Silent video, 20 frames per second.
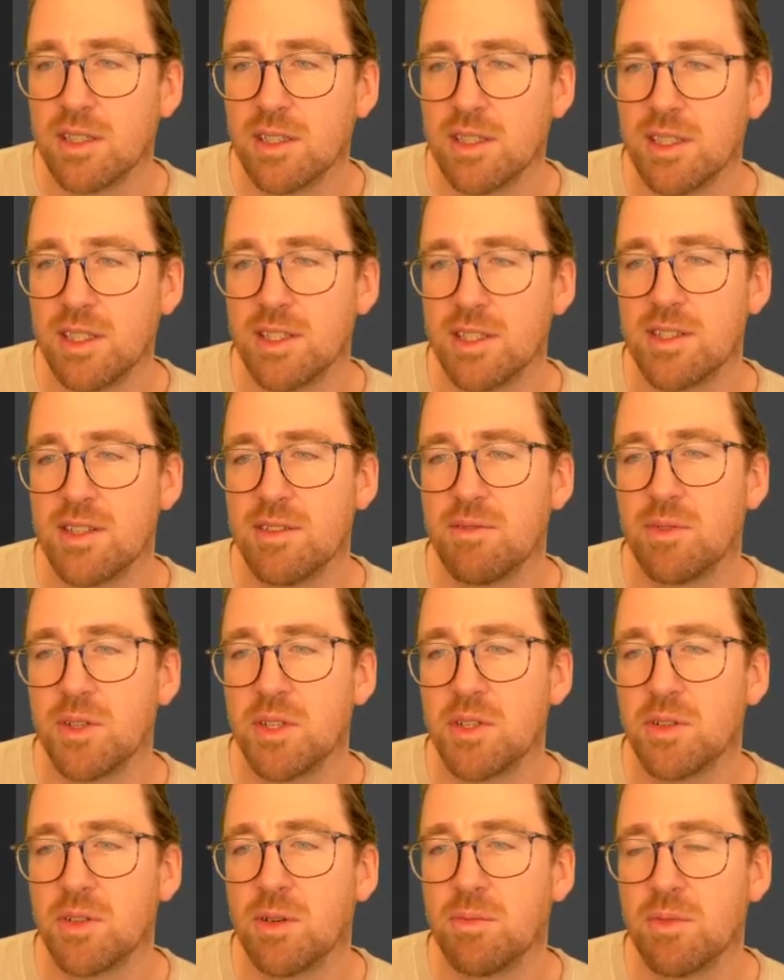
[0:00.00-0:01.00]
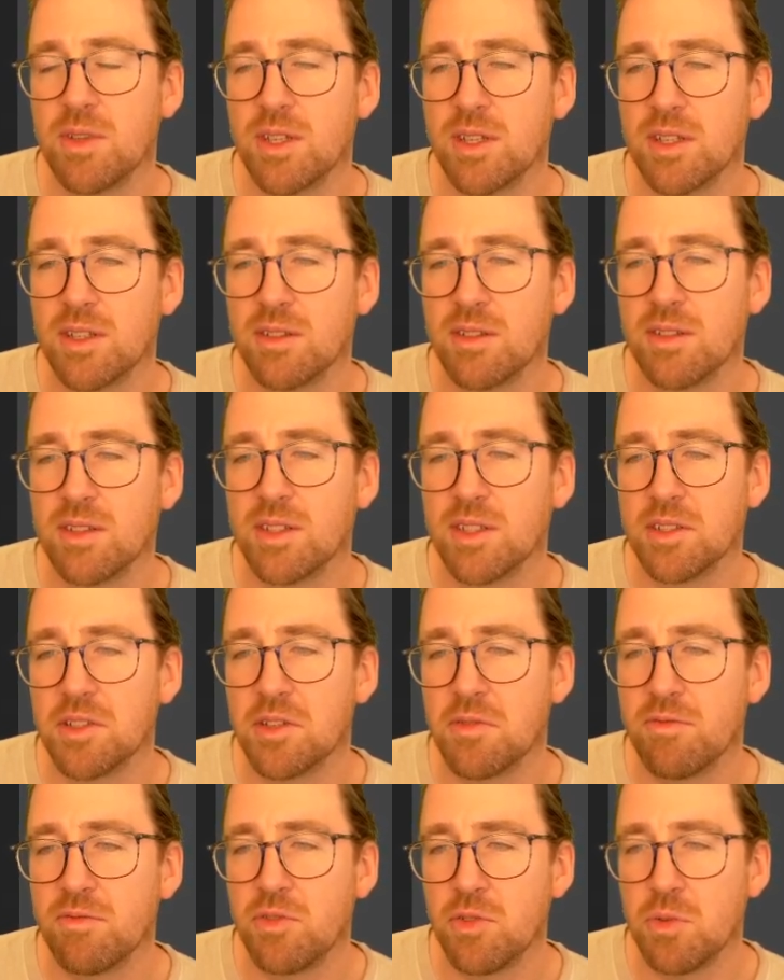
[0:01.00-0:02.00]
this. If we drop the
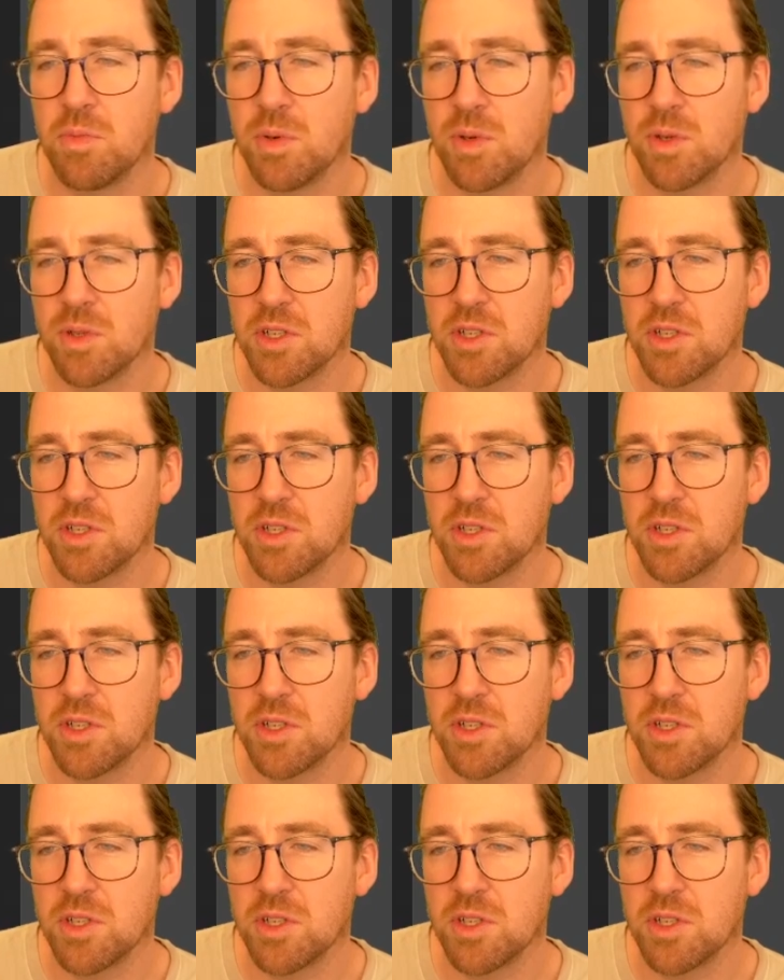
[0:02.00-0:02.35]
viewport